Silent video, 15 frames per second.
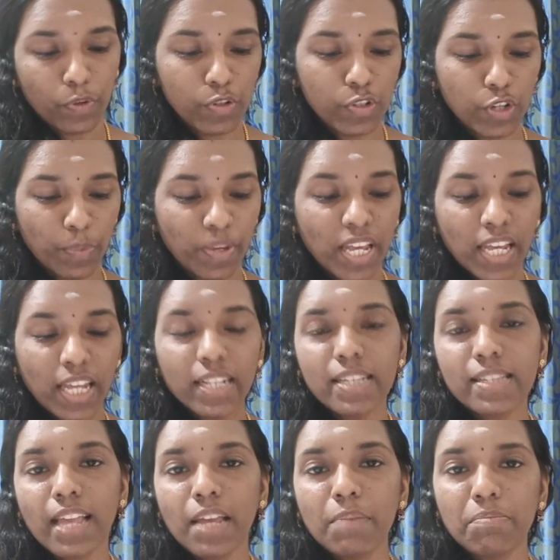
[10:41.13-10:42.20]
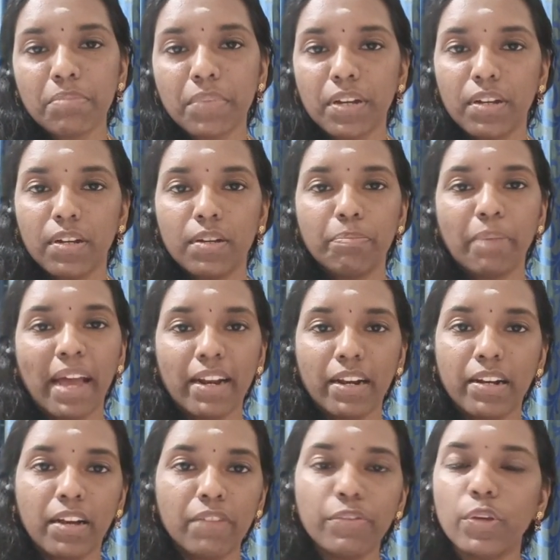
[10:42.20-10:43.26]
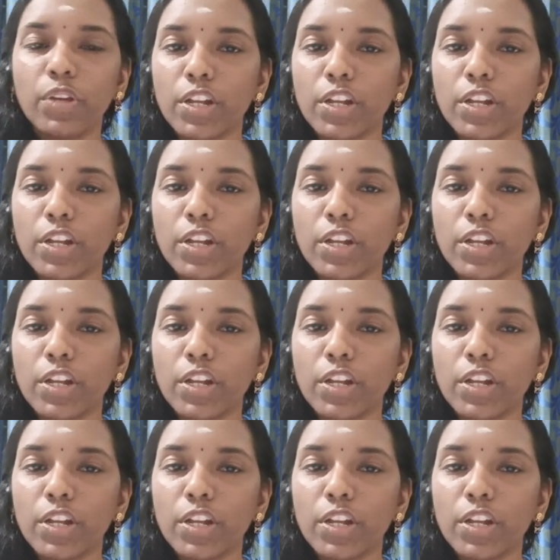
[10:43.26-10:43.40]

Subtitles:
Full stop. In the same paragraph,